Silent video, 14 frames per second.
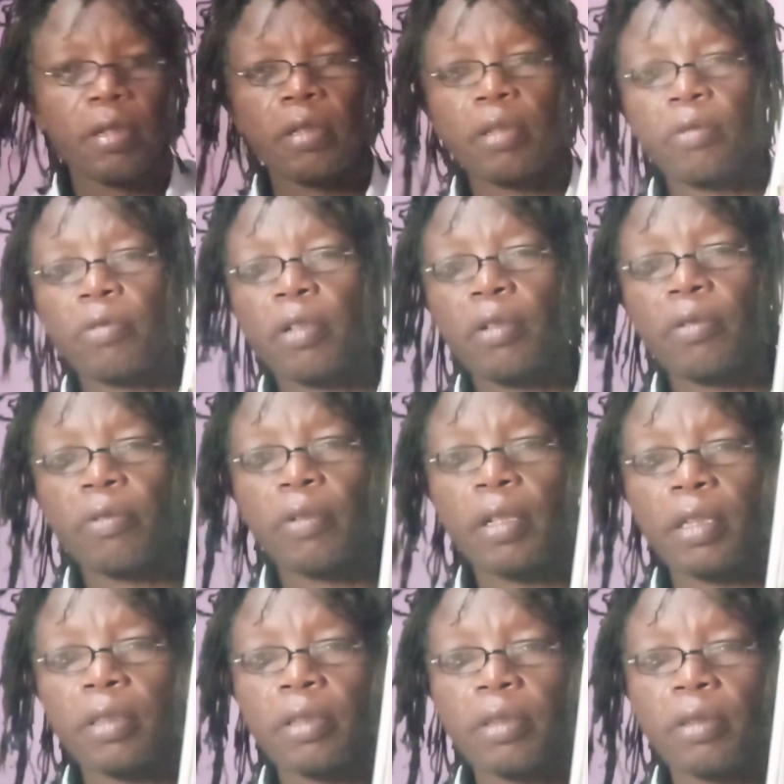the value of
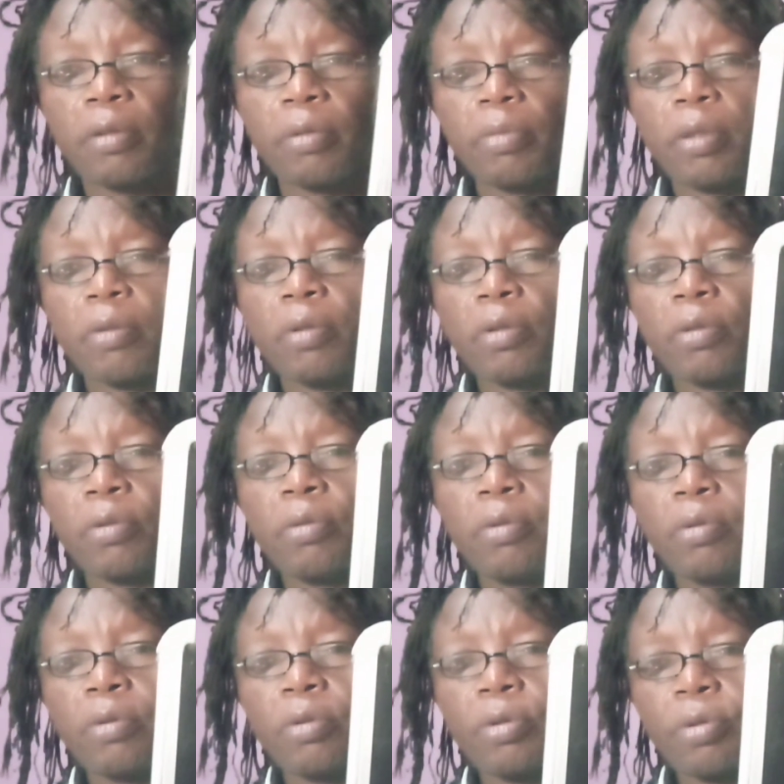x will be equal to
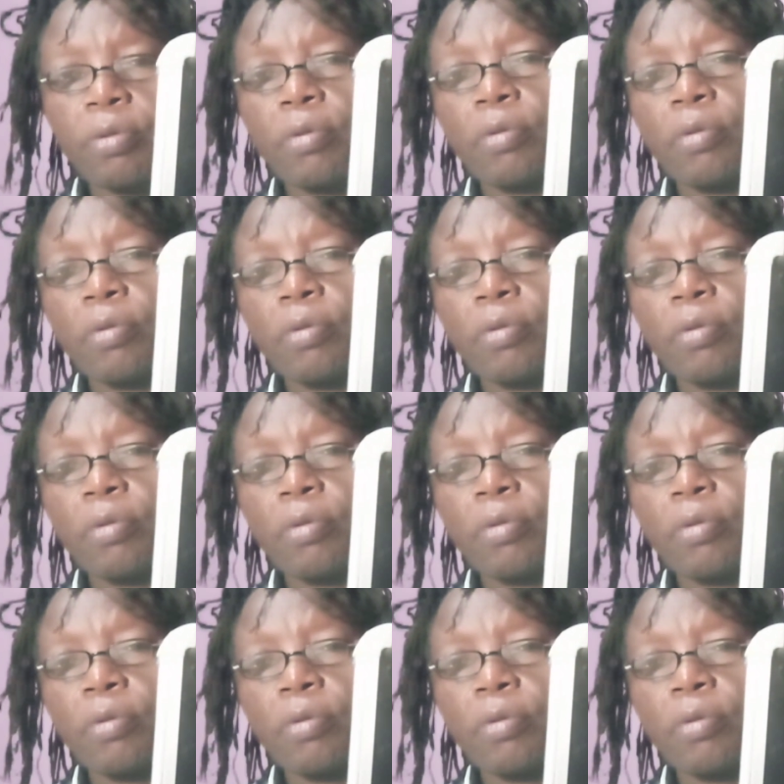2.